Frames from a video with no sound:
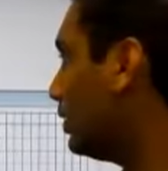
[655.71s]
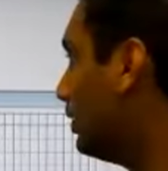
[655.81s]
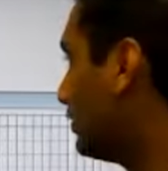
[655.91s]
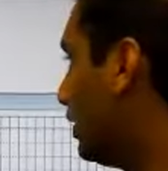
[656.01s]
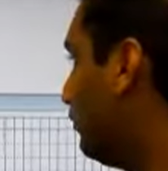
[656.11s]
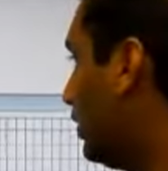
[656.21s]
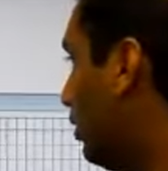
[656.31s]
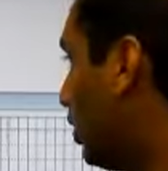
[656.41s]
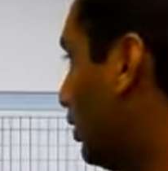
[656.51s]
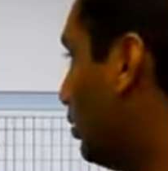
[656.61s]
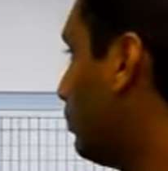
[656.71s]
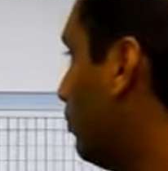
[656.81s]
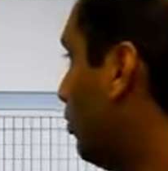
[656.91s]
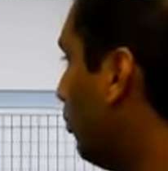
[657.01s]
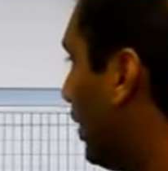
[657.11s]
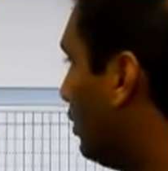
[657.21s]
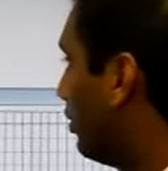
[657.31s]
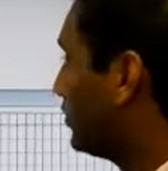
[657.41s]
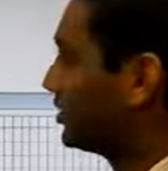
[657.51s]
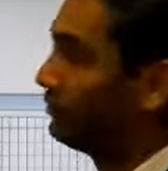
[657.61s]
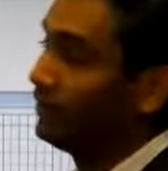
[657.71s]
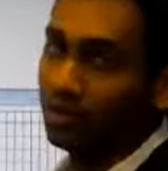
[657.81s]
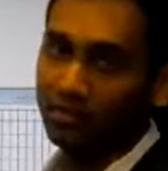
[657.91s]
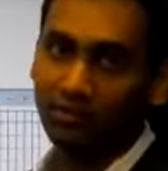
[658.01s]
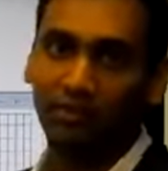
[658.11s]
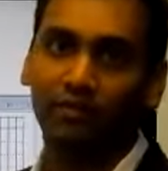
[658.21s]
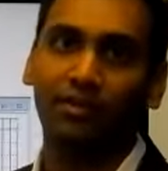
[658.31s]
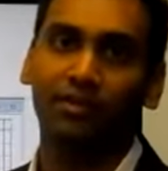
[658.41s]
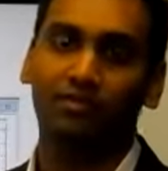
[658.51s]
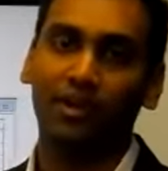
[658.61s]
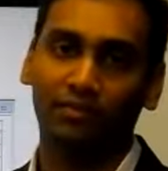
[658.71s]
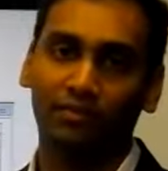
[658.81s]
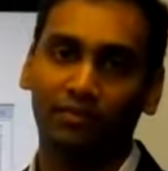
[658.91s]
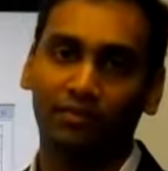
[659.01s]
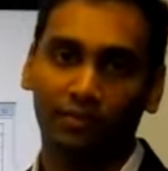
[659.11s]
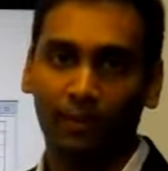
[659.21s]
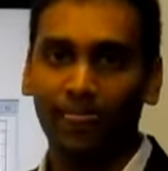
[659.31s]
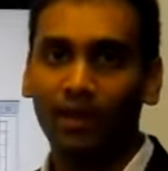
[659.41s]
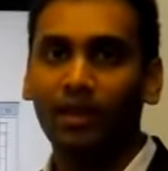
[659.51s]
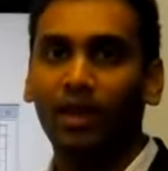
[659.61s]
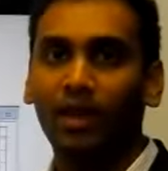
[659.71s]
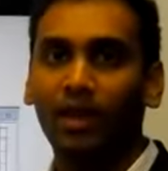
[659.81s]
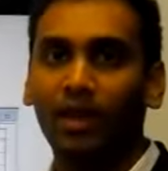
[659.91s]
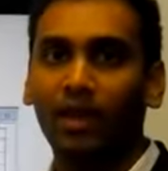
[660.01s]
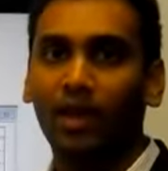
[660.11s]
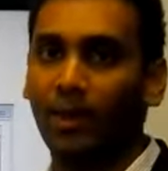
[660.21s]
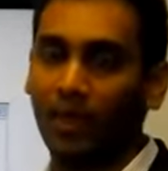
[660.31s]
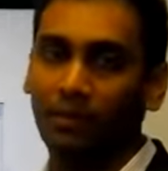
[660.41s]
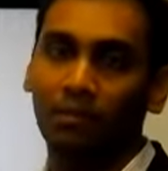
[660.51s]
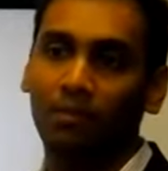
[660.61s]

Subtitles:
This time we got a value of 65,535. And then